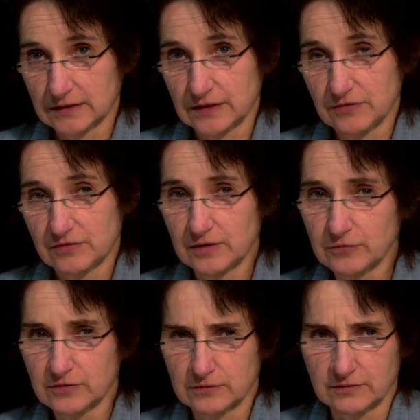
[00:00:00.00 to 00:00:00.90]
They
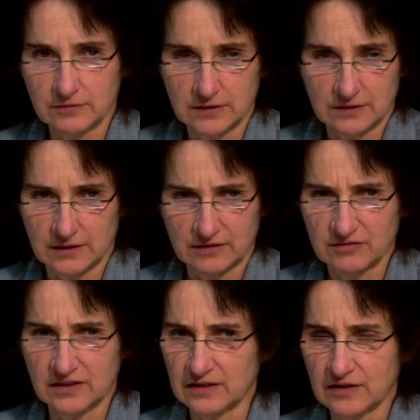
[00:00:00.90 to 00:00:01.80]
seem to,
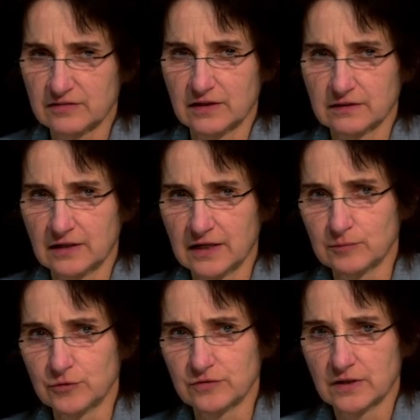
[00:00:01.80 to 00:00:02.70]
in extant
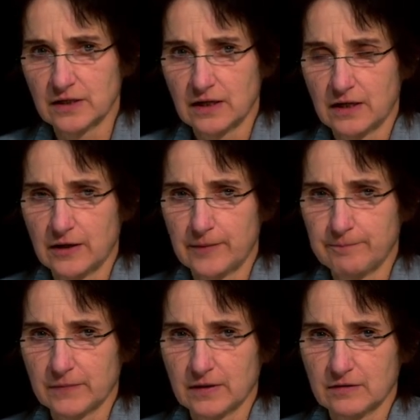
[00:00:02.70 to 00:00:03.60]
animals,
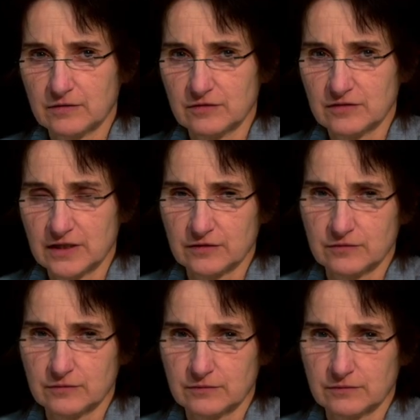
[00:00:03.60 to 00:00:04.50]

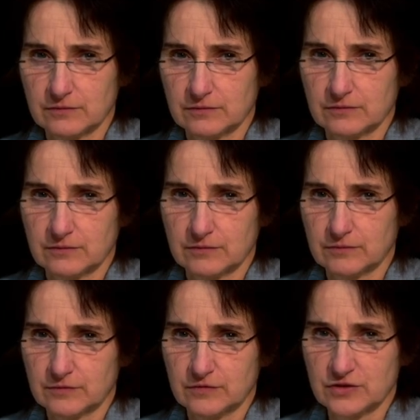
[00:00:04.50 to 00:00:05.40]
detect
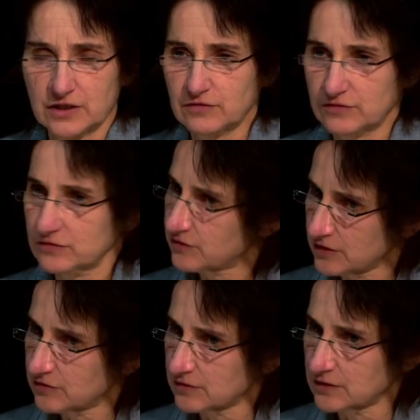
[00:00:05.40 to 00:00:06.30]
changes in
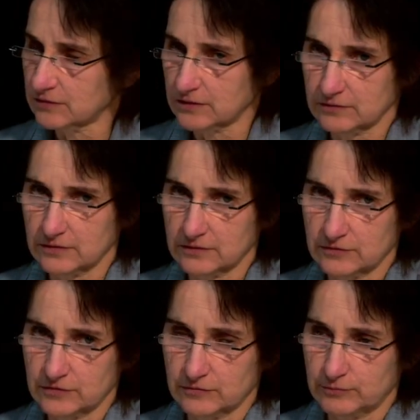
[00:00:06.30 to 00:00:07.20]
season,
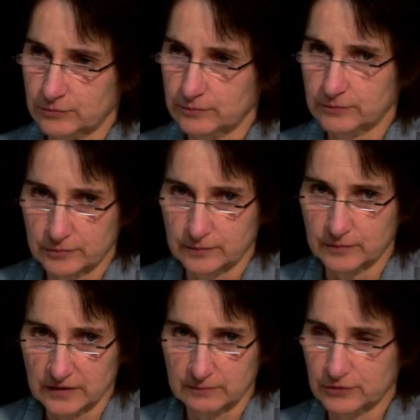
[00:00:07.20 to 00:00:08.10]
in sort of
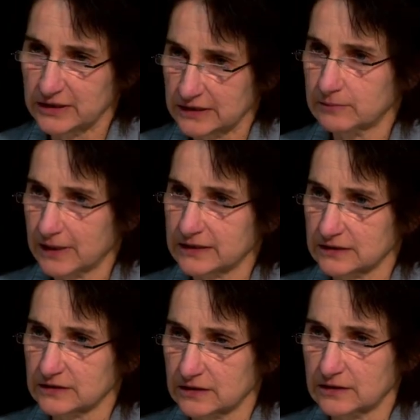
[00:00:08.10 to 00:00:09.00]
breeding
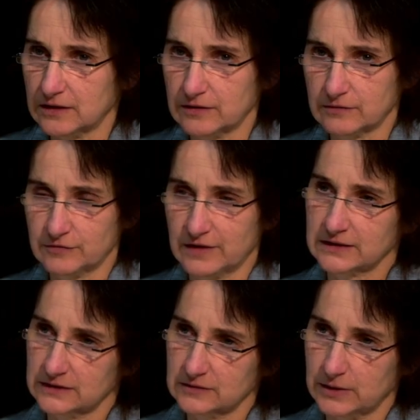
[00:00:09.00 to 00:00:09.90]
patterns are
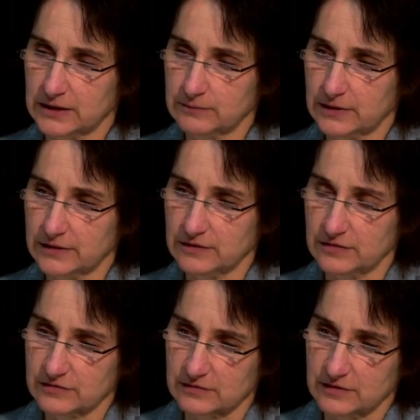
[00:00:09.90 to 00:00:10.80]
affected by
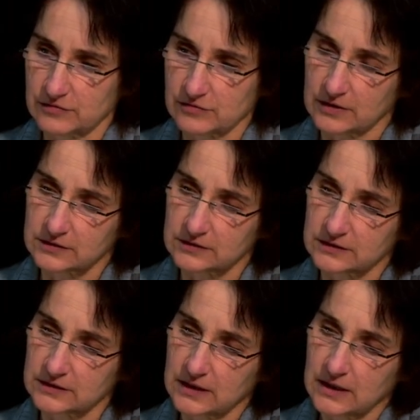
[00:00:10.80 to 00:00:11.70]
these
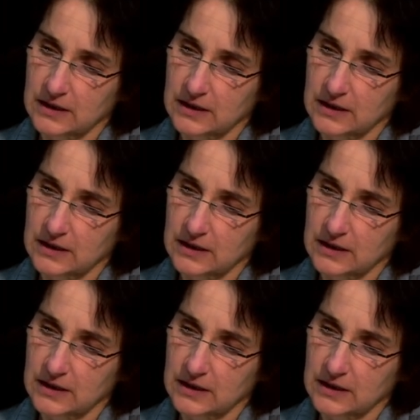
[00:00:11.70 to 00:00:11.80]
structures.